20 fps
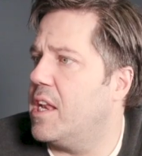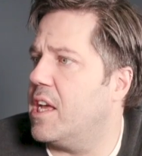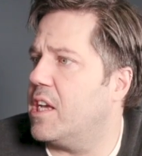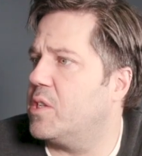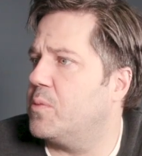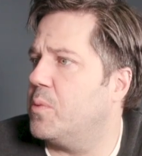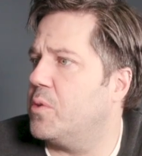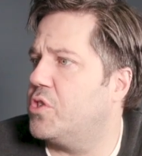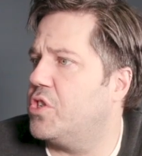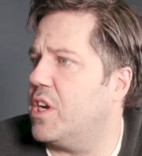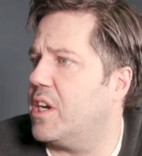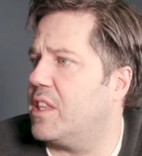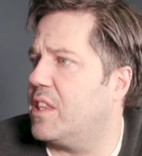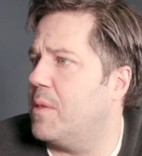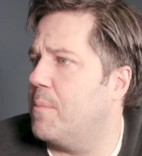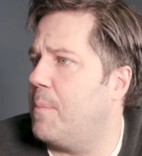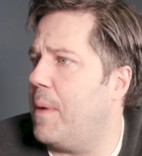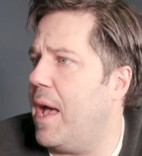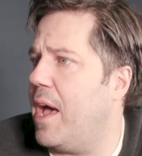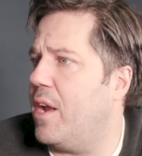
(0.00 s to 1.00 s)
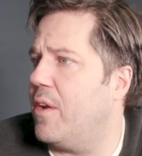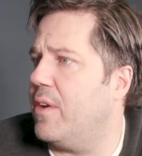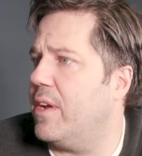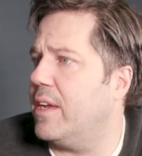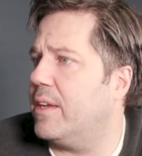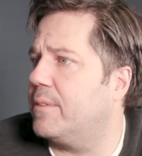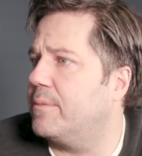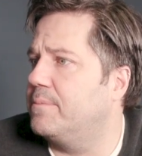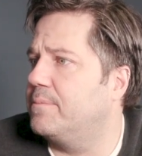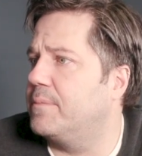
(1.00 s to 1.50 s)
Next, we'll check the
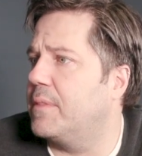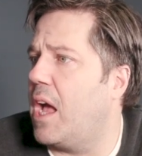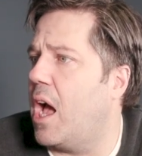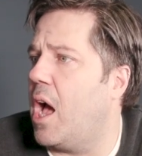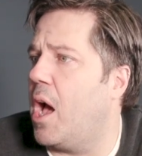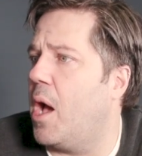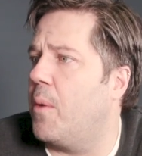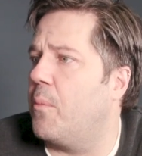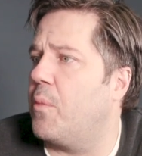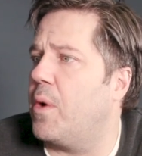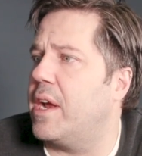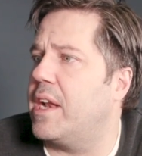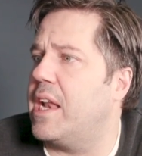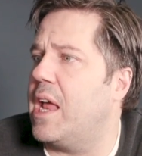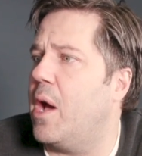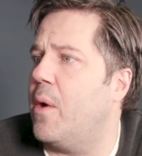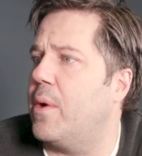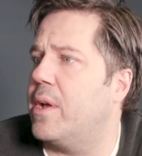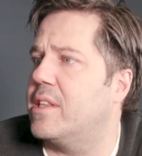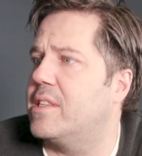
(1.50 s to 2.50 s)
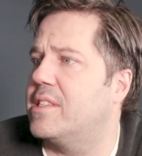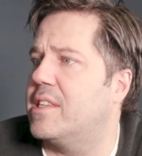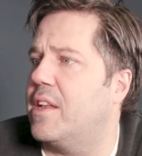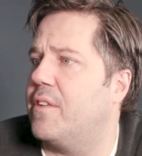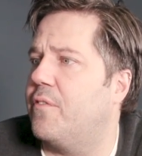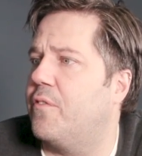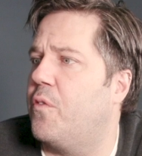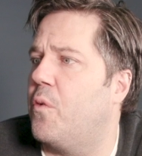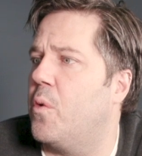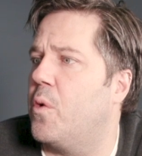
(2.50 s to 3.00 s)
battery. Um, right now, it's
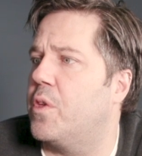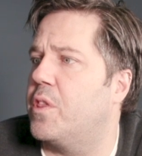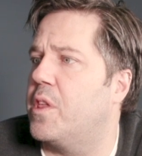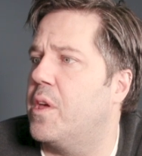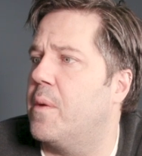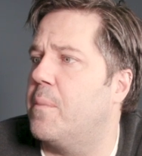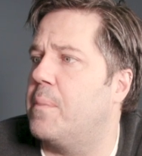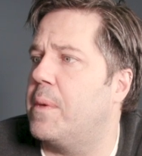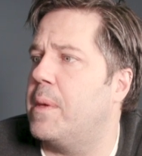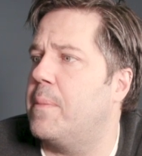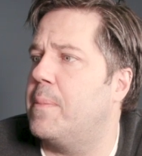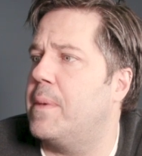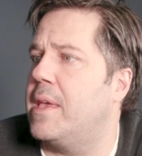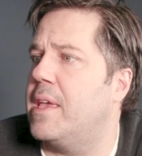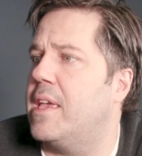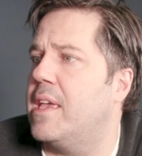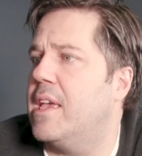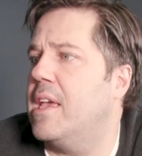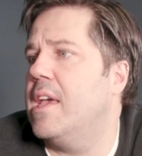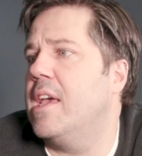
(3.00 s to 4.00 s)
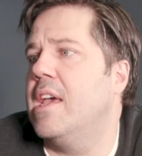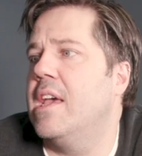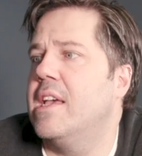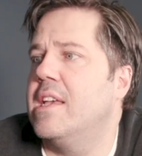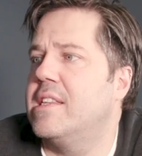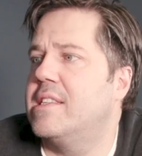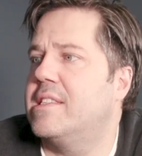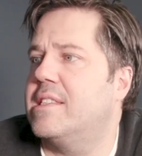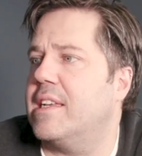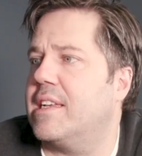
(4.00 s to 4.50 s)
set for the
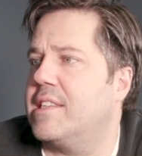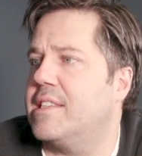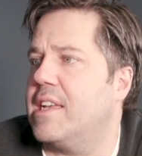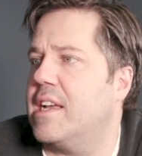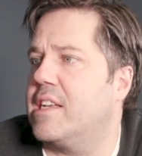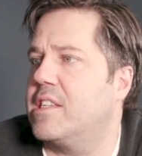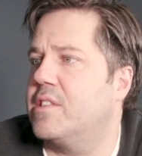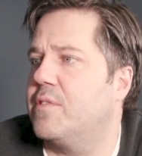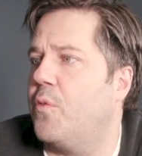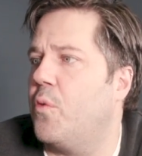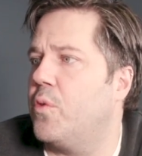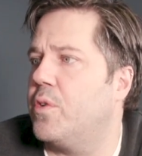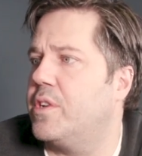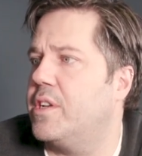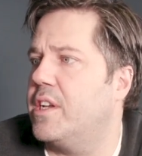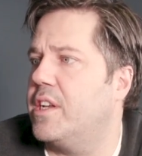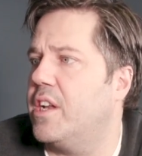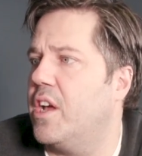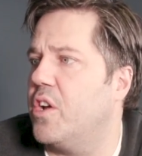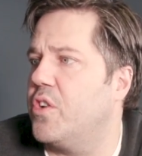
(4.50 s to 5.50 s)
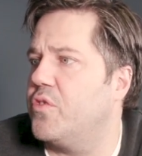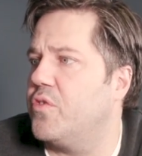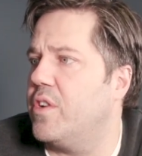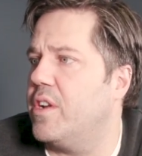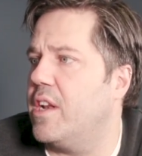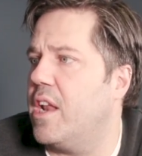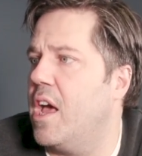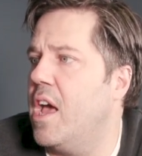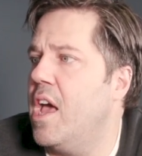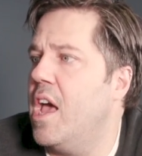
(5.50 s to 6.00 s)

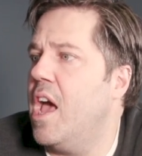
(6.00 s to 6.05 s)
BP6X1400.